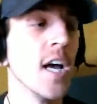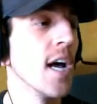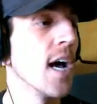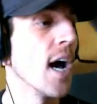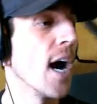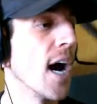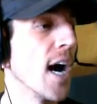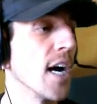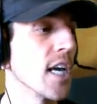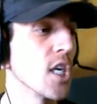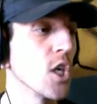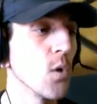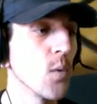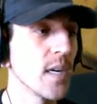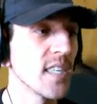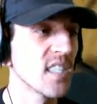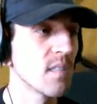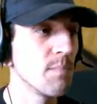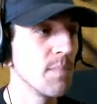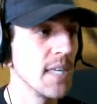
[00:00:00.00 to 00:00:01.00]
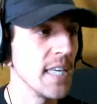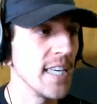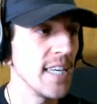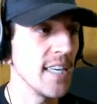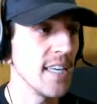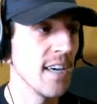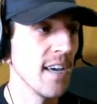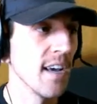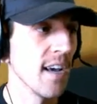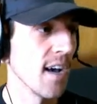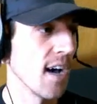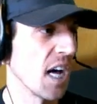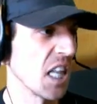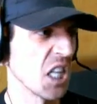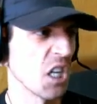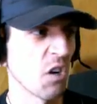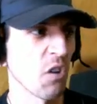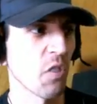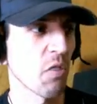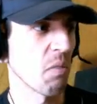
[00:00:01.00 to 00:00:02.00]
uh, U S B, a
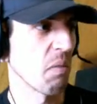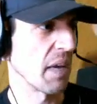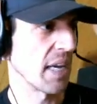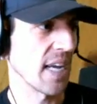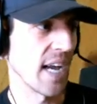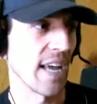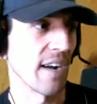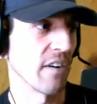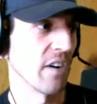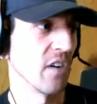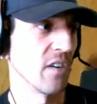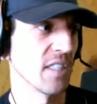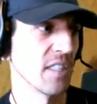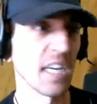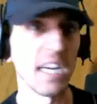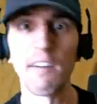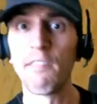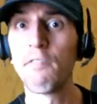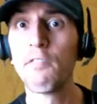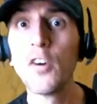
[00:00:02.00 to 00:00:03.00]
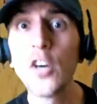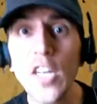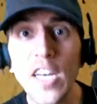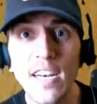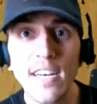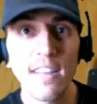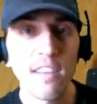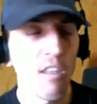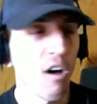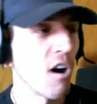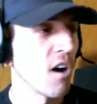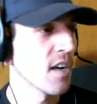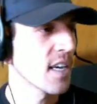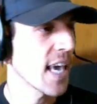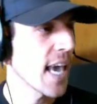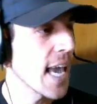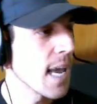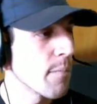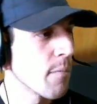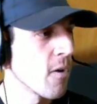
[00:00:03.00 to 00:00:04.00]
little, like, I don't know, it's like a foot long
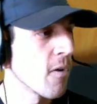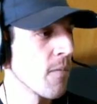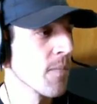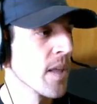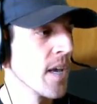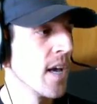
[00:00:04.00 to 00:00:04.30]
cable.